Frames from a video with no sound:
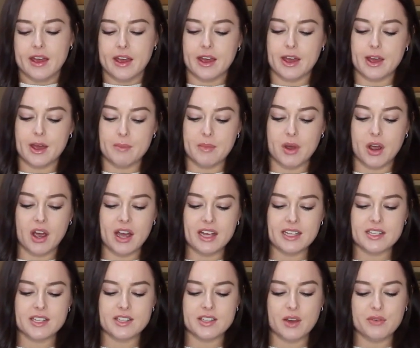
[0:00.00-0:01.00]

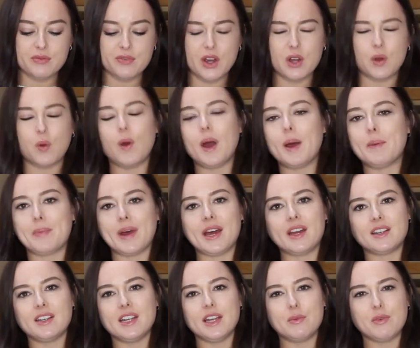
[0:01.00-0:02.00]
I suffer quite
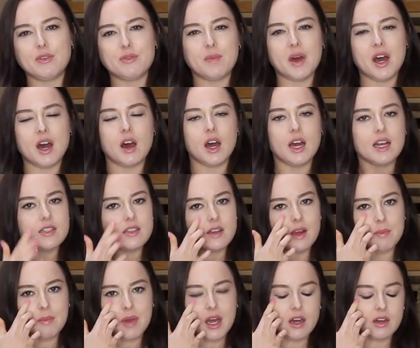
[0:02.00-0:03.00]
badly with my eyes,
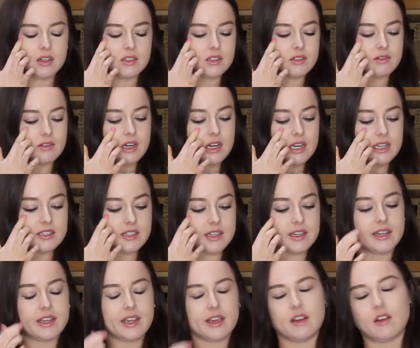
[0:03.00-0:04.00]
like my under eyes
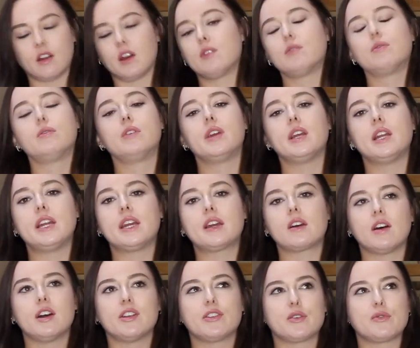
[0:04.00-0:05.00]
can get like really
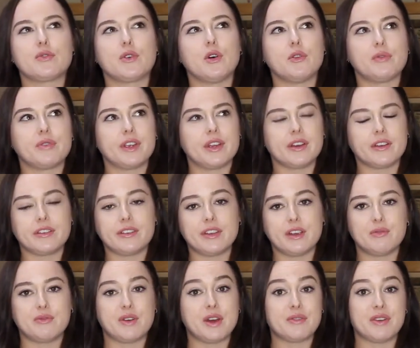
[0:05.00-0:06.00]
kind of obvious
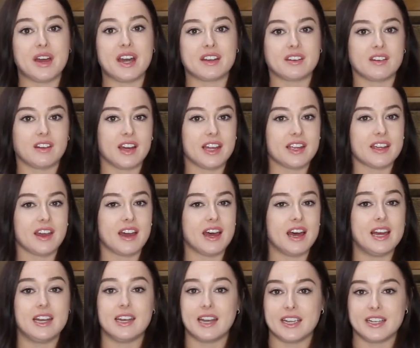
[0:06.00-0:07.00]
if I've had like
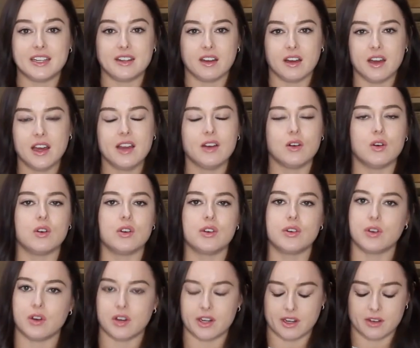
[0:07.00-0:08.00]
a late night or
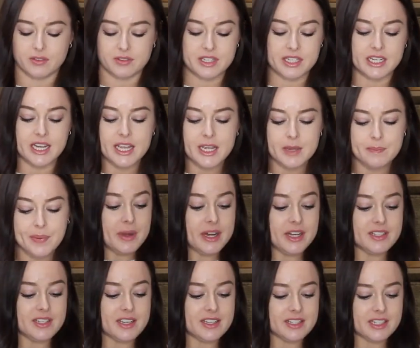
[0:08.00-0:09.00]
not enough sleep. But
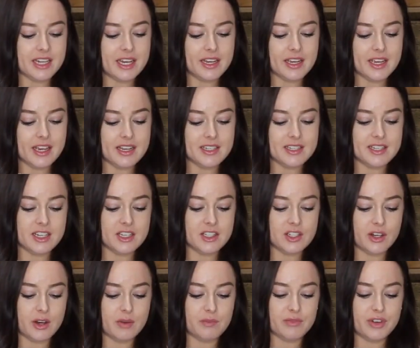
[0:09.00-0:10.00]
it's a skincare
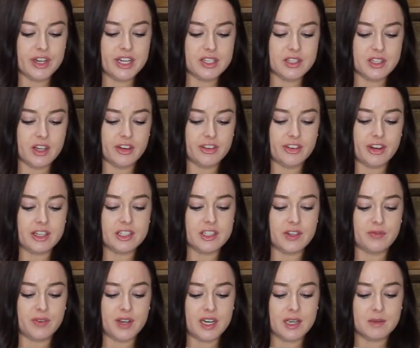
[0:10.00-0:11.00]
system researched and
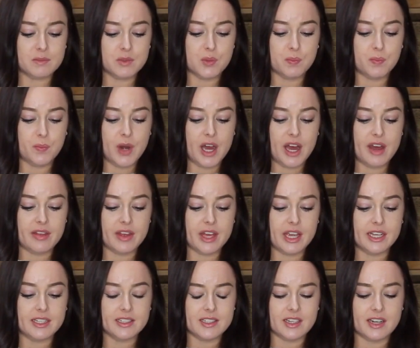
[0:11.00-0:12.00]
developed by
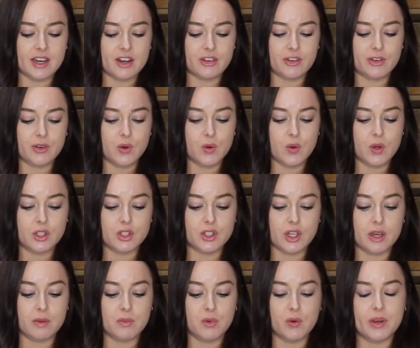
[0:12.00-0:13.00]
the International
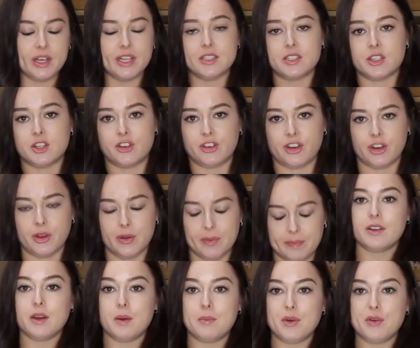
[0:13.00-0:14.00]
Dermal
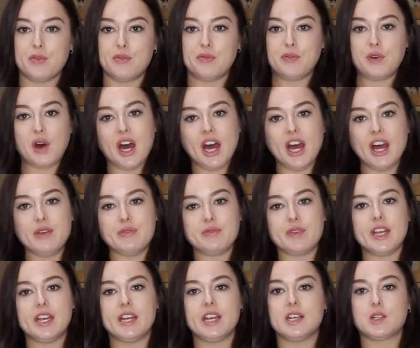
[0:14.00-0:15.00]
Institute. Number five
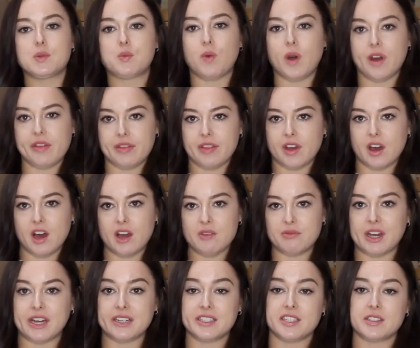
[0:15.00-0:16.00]
is one that
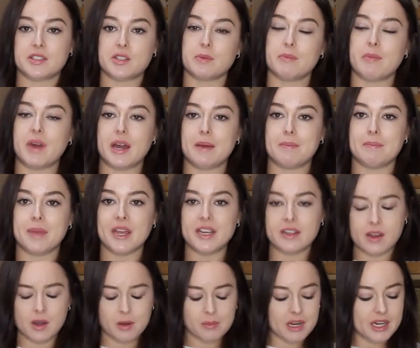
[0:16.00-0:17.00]
I've added to my
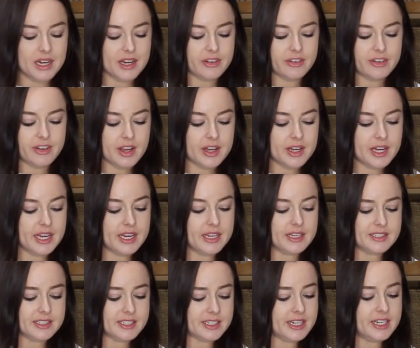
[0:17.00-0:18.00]
makeup collection.
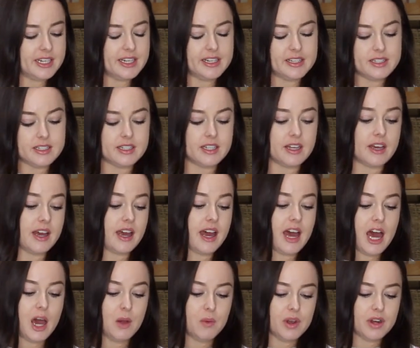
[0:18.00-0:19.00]
It is the
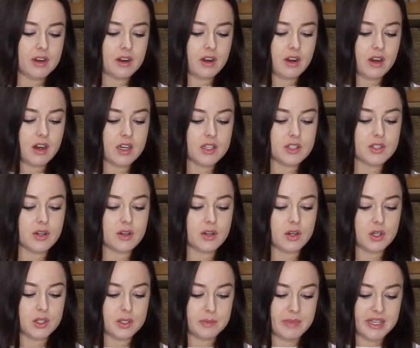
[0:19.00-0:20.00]
Hourglass
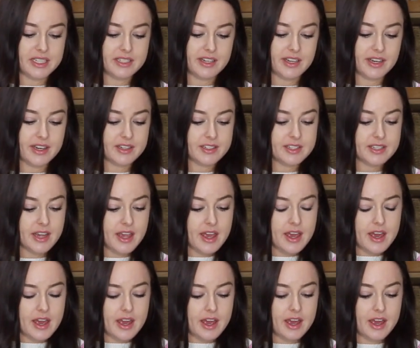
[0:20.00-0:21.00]
Cosmetics.
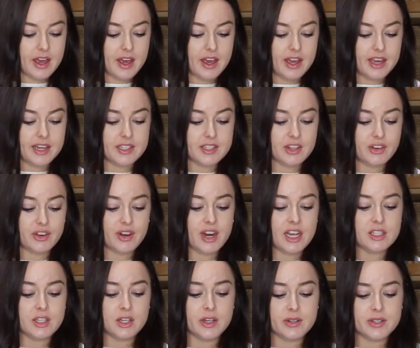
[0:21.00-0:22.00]
It's a
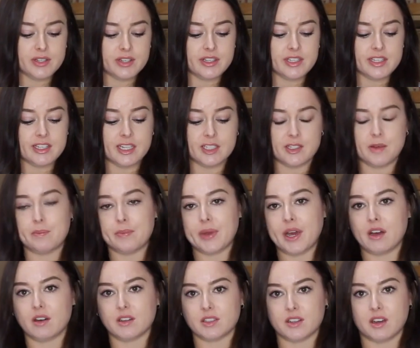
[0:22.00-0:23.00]
translucent setting
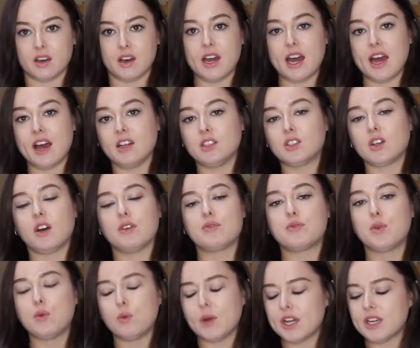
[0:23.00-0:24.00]
powder, and
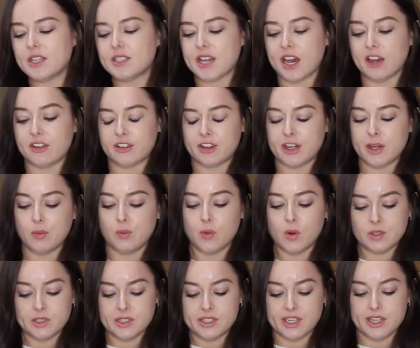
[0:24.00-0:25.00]
I've always actually
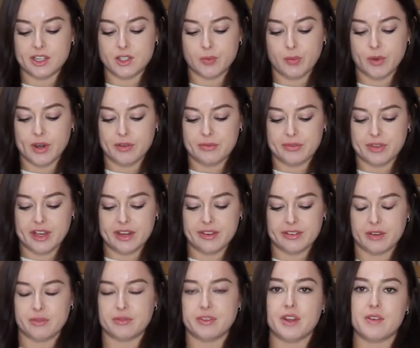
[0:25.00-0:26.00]
wanted one of
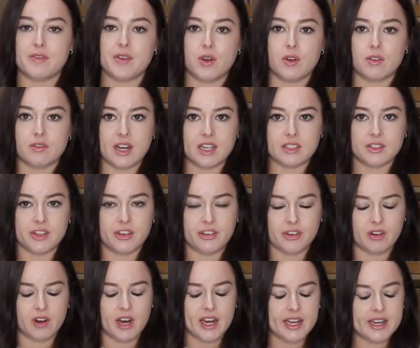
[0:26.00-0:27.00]
these. I've never got round to
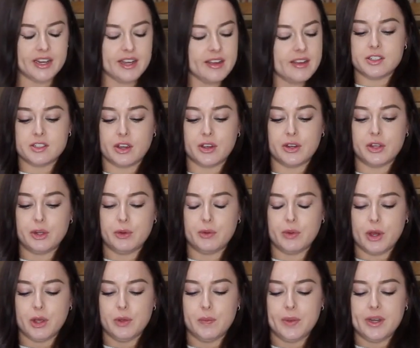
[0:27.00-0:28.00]
trying it. So you
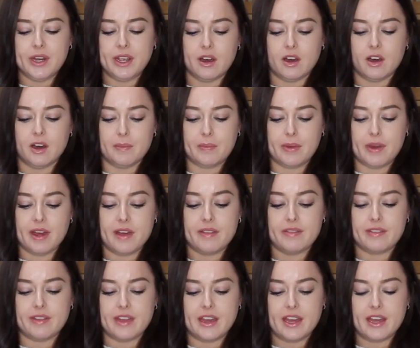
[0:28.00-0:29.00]
open it up
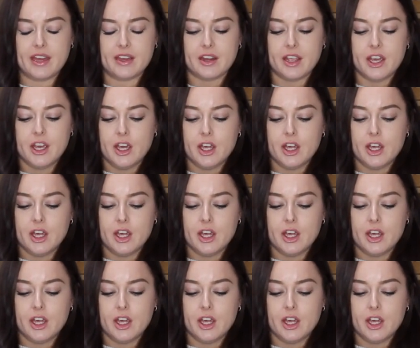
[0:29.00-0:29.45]
and then